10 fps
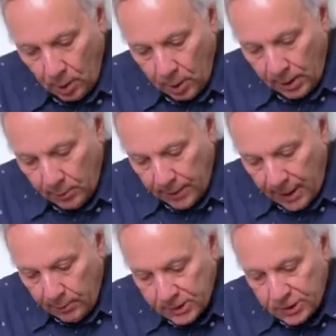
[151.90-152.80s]
Okay, well
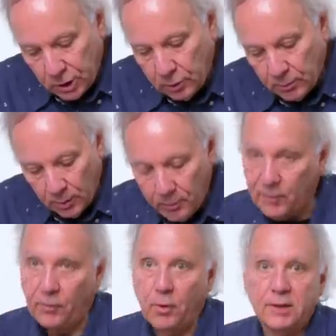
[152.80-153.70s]
that was doable,
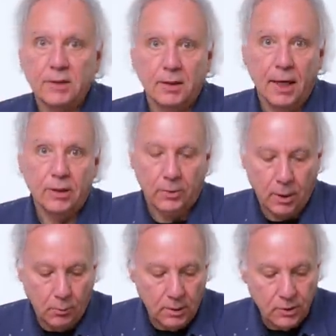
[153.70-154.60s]
but of course it's
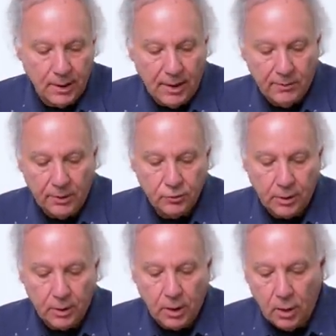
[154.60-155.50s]
electric. Once you have the
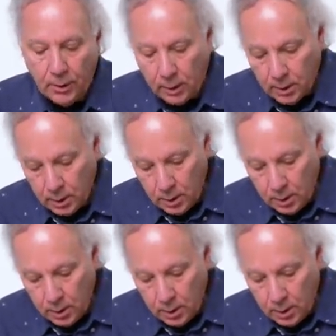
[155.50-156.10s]
trigger going,